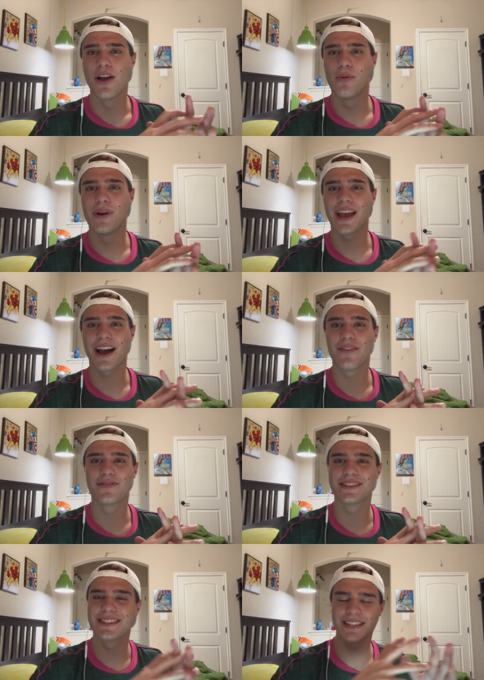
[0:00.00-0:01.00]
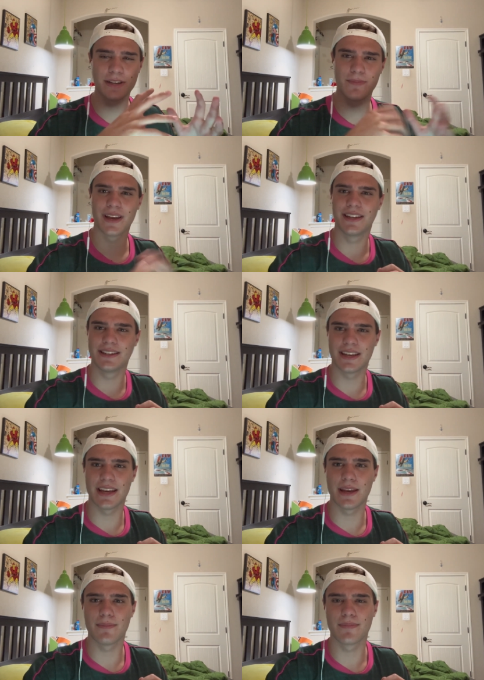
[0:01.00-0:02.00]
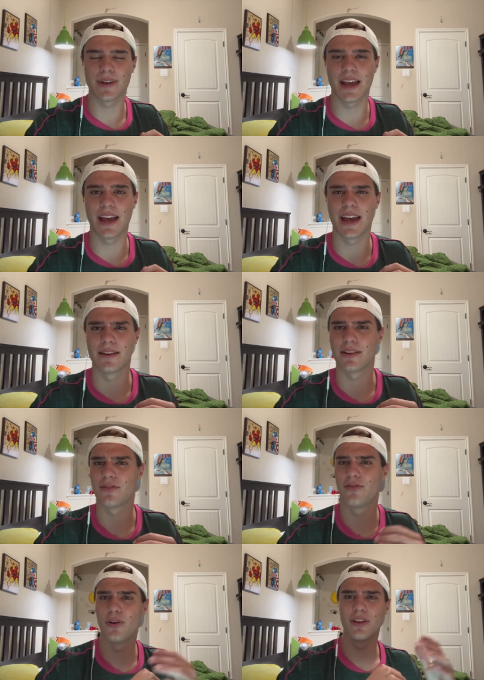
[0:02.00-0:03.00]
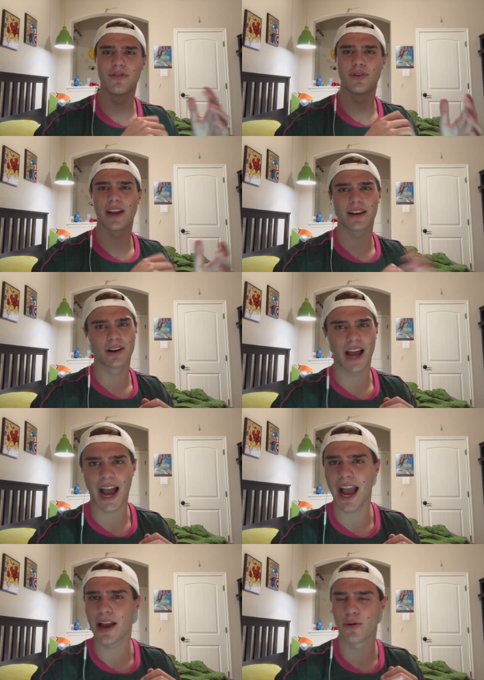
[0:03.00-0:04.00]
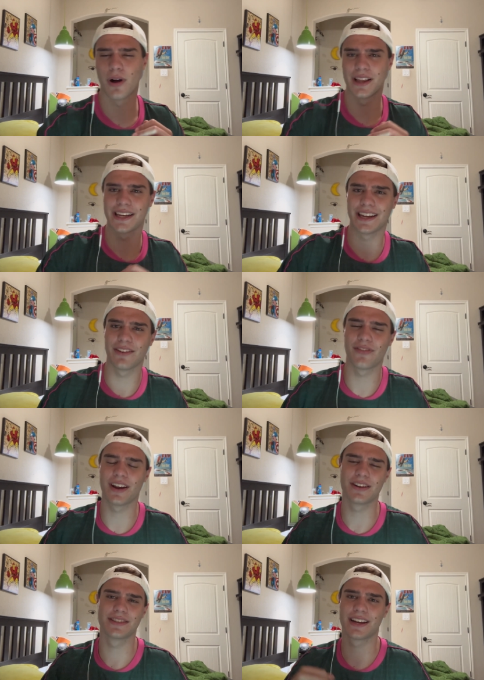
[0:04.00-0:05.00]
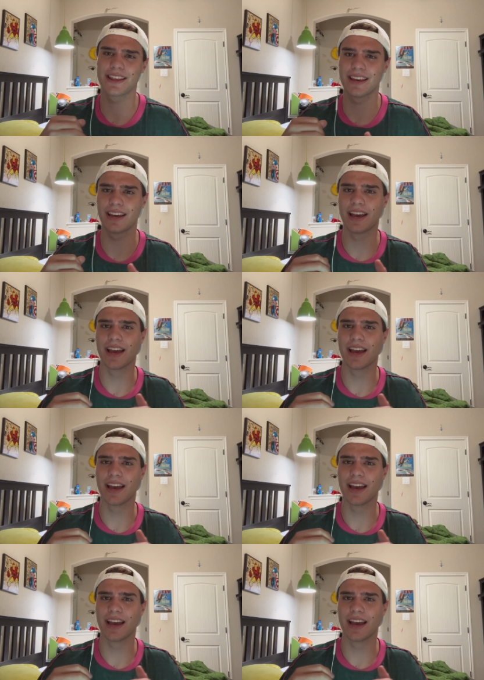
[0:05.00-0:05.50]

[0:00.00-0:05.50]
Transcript: We have such a big team and full of great high quality defenders and I think